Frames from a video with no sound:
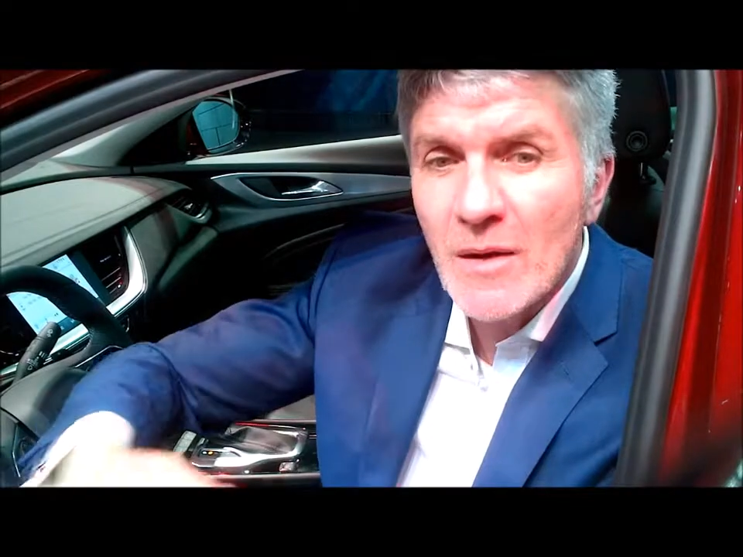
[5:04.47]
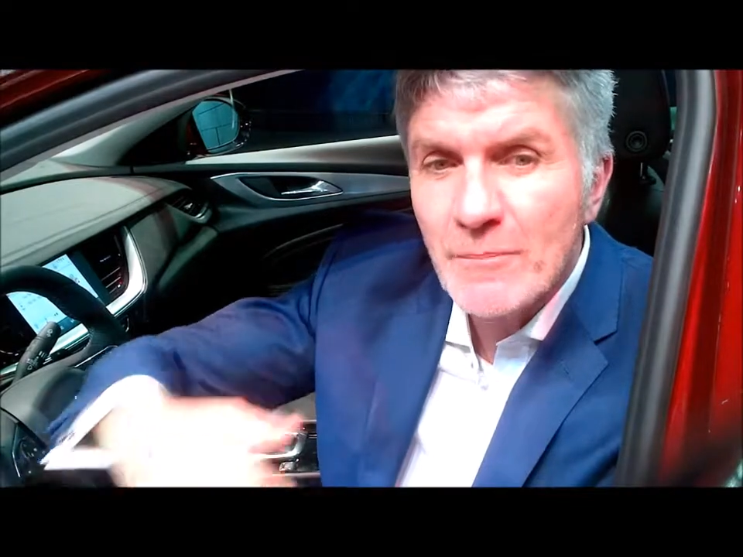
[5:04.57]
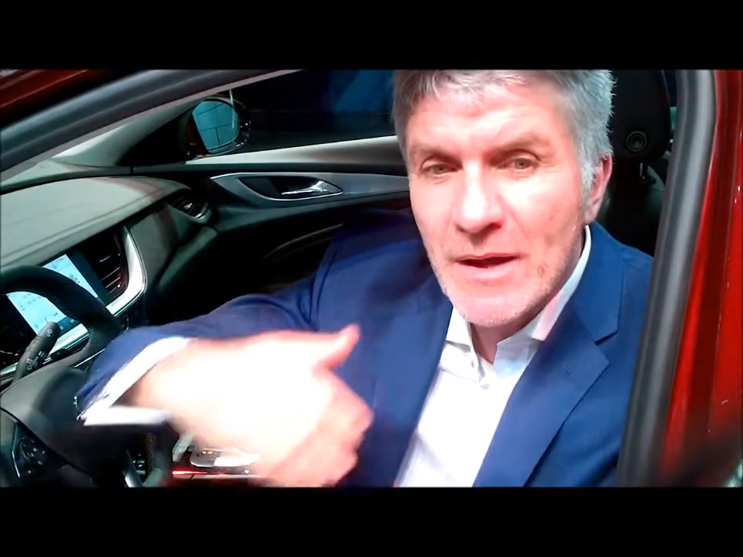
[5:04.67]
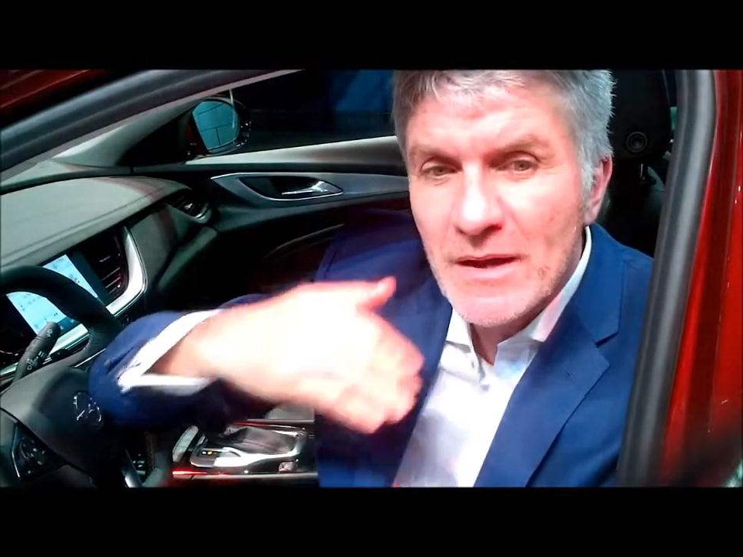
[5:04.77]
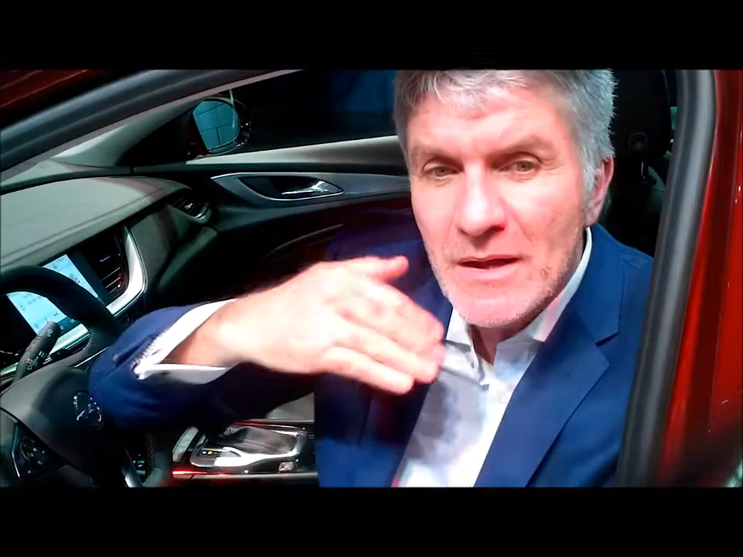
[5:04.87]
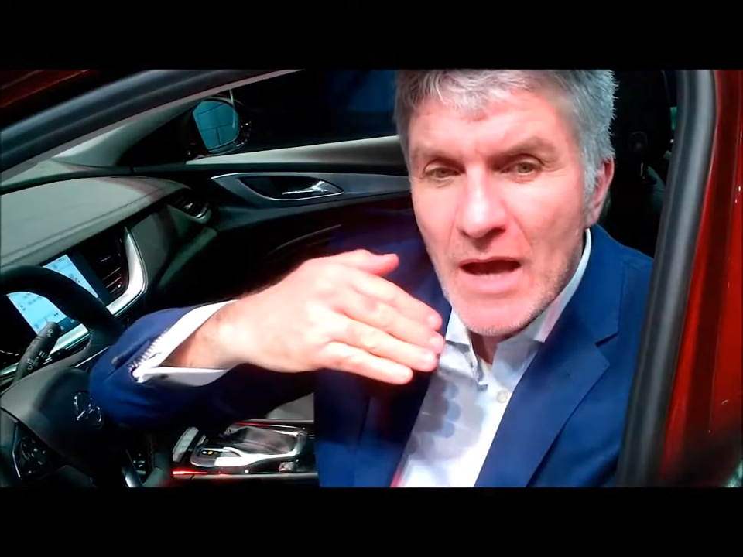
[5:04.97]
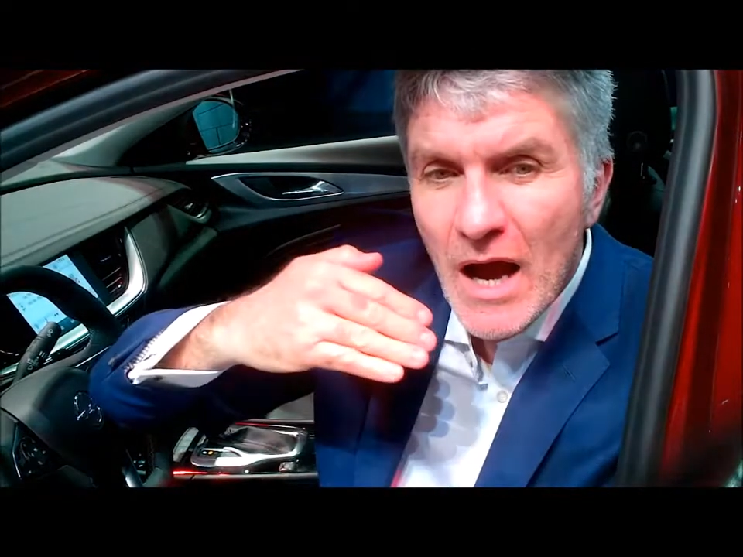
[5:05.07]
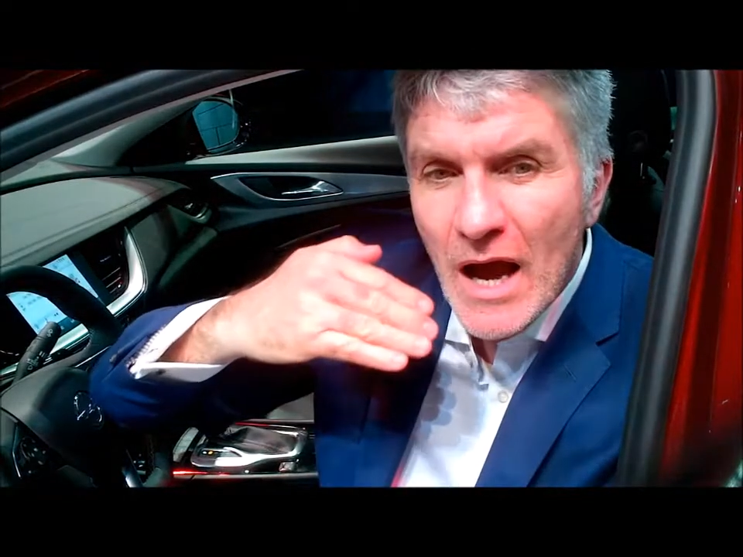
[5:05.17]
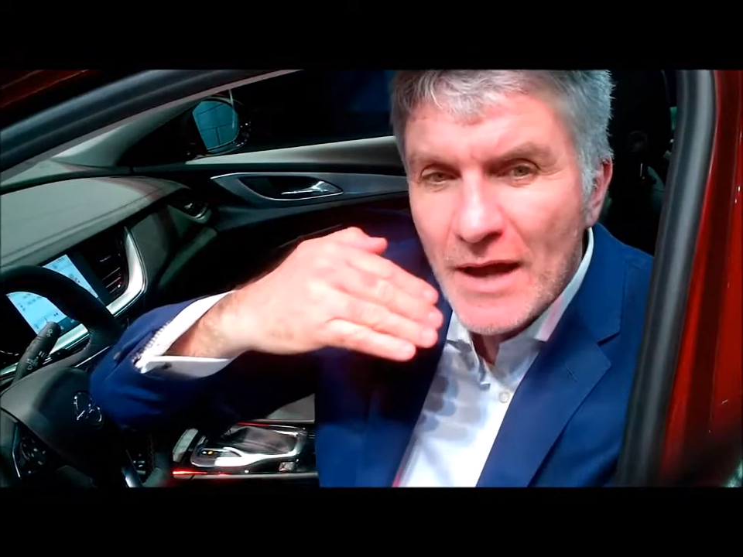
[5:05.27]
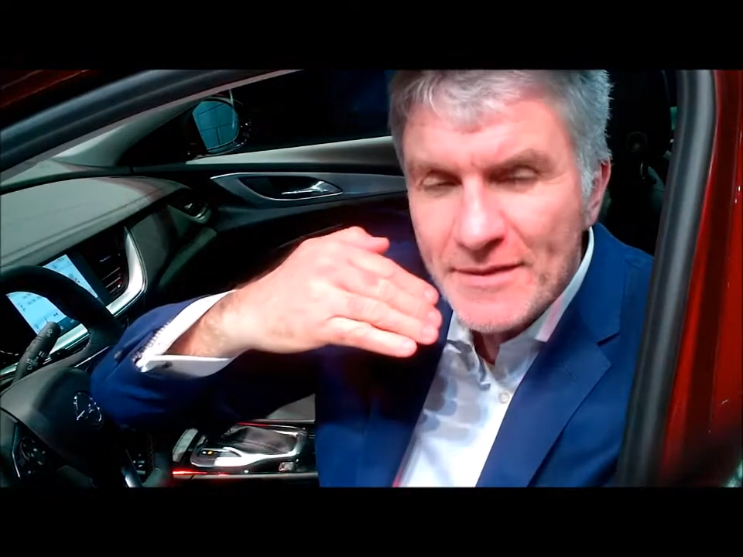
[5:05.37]
but
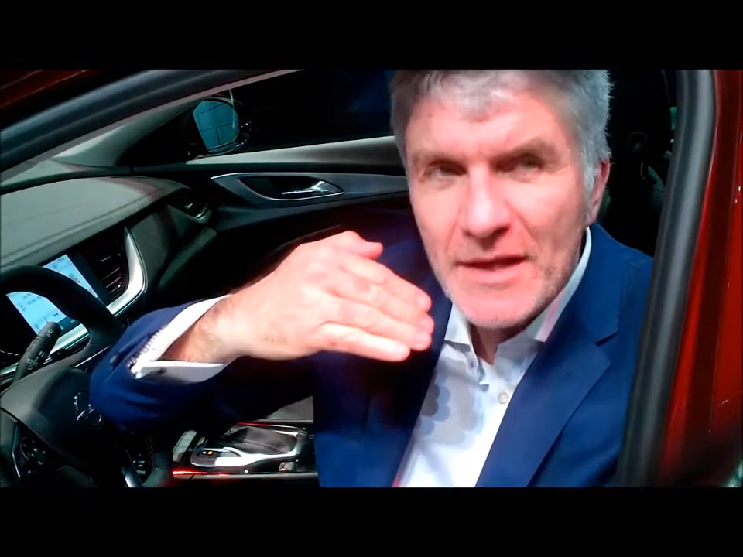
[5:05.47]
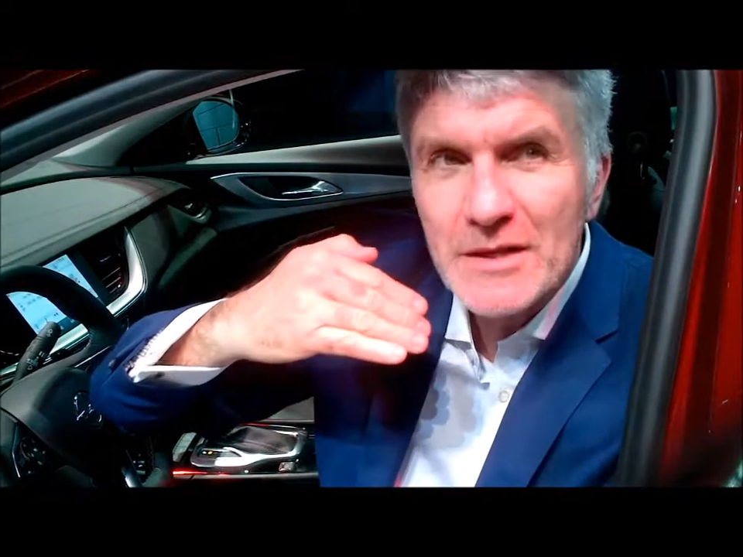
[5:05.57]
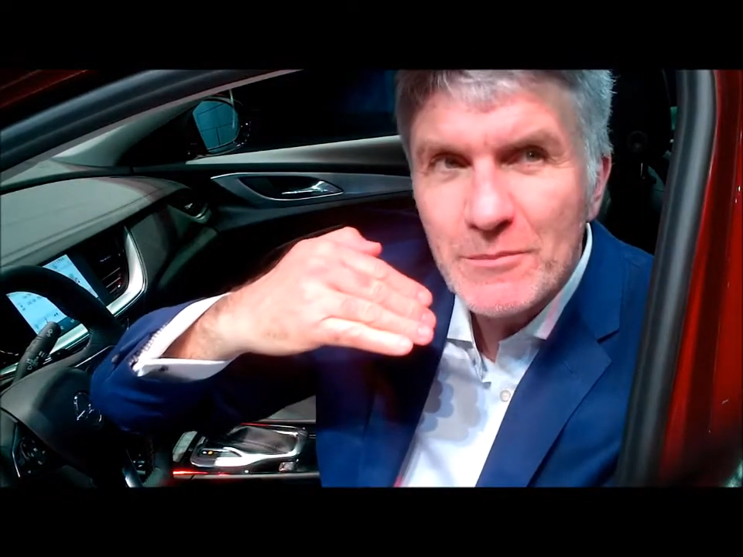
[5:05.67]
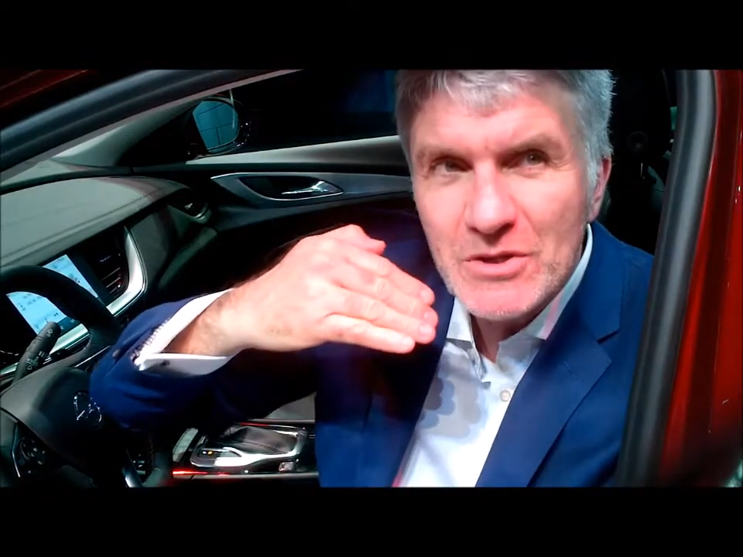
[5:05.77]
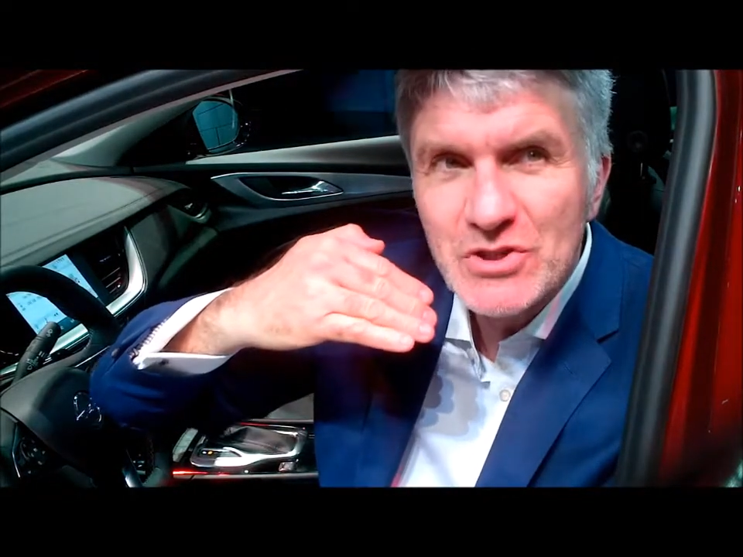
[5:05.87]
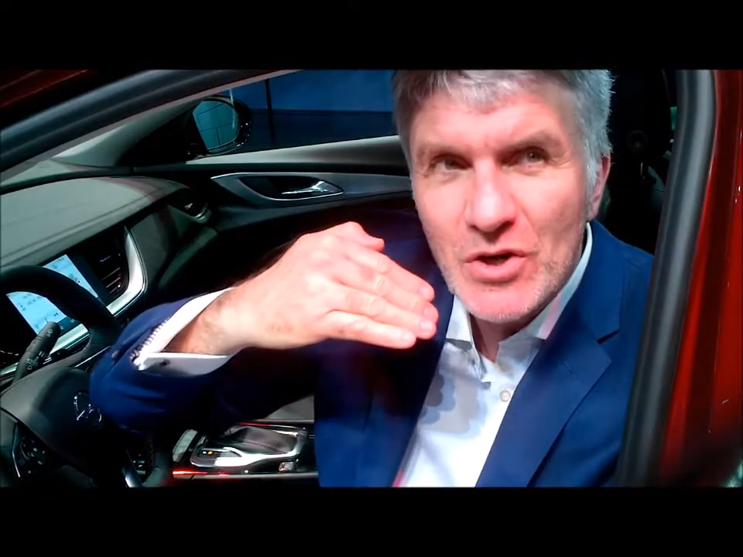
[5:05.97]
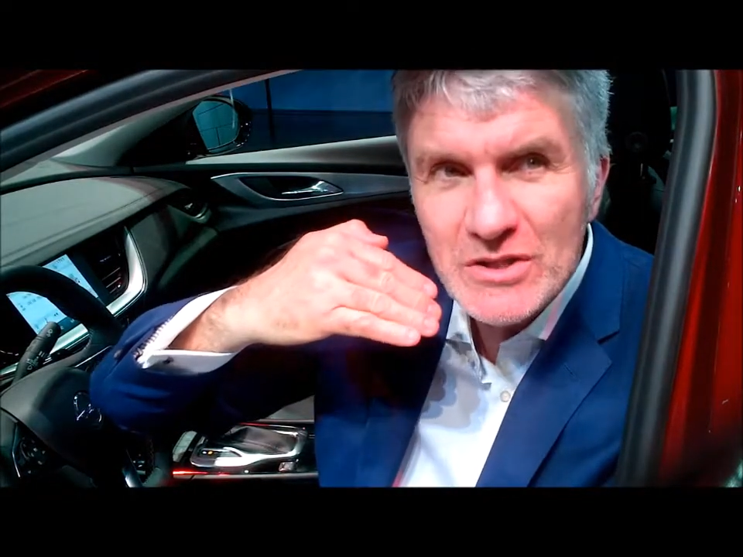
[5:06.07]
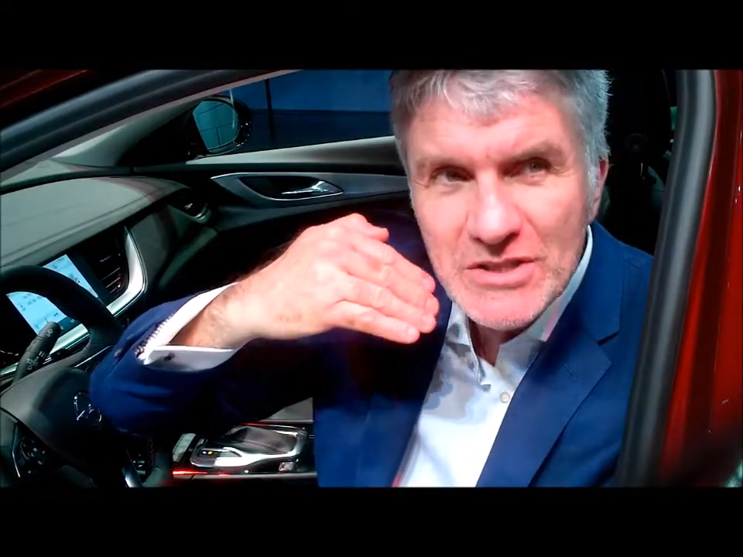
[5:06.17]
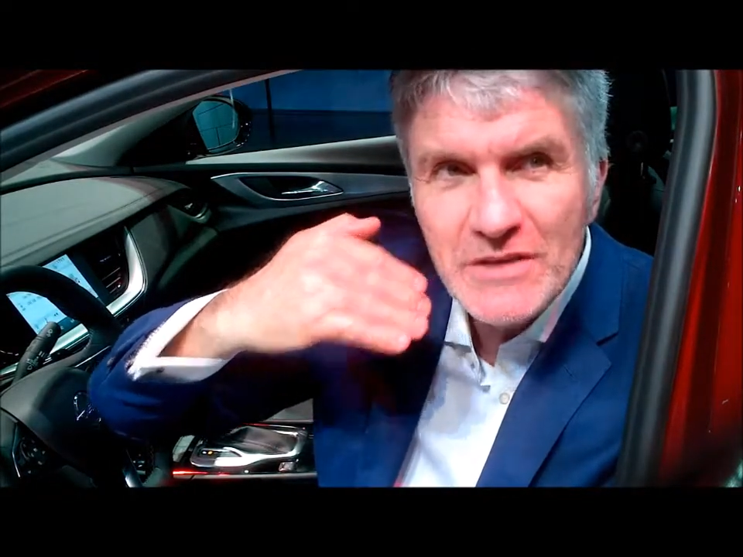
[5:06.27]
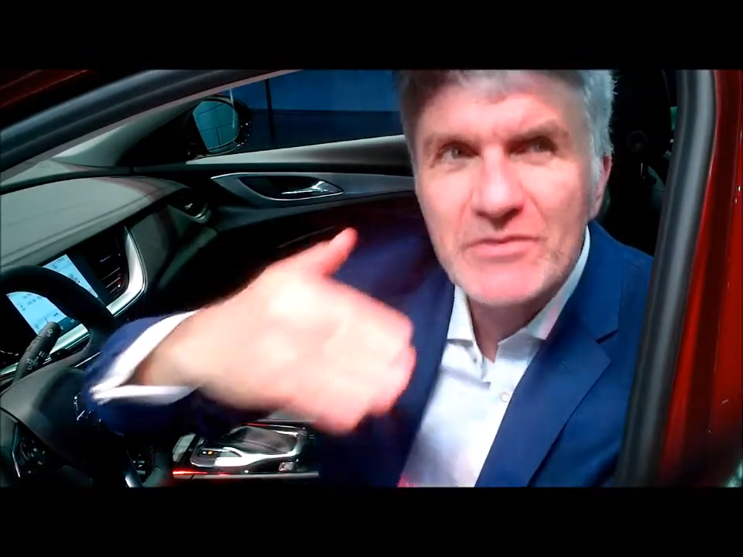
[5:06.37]
I think the
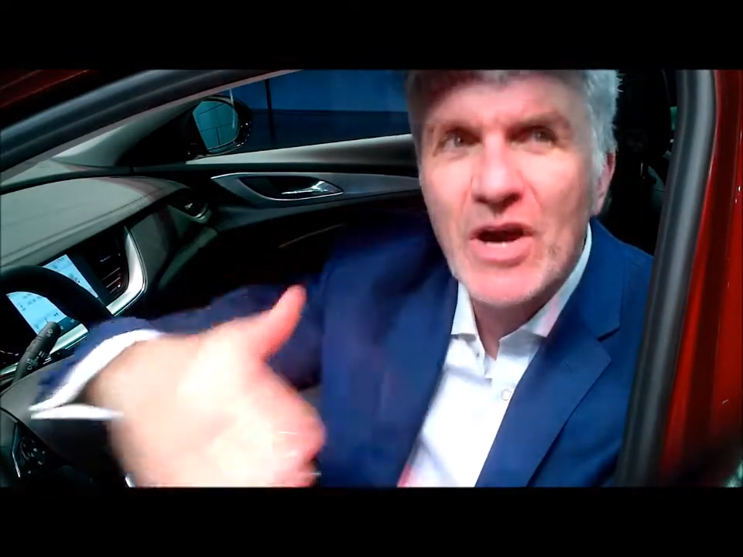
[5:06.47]
majority of